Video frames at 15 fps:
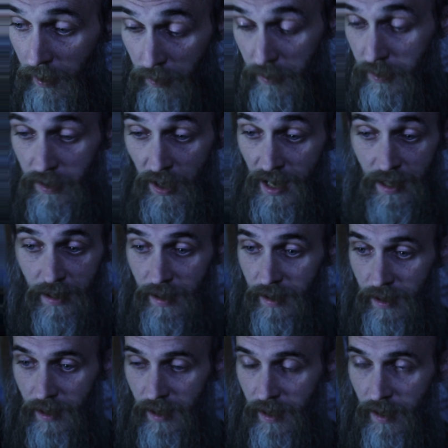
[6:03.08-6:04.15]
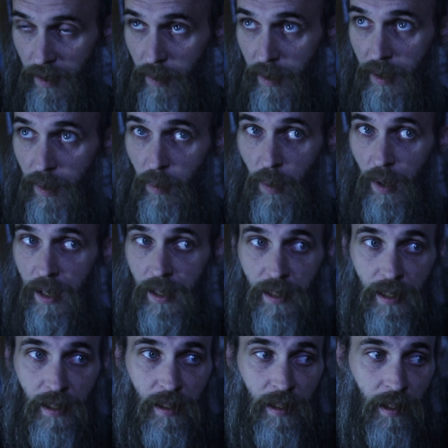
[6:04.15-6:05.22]
understand it in a way
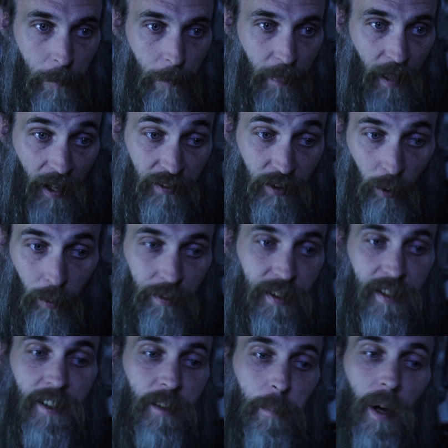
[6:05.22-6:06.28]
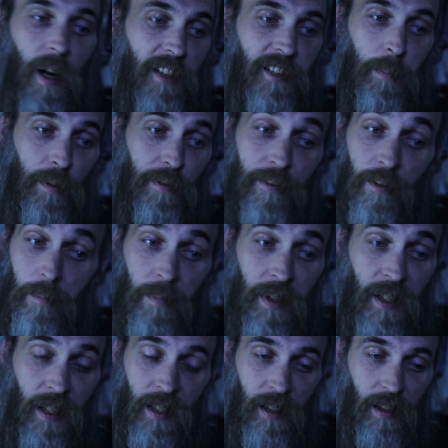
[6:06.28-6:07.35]
that I don't think is possible for
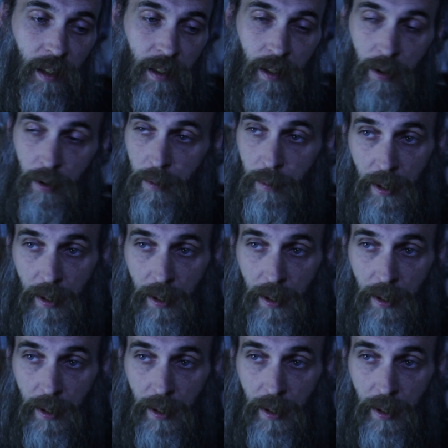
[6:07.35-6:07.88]
me another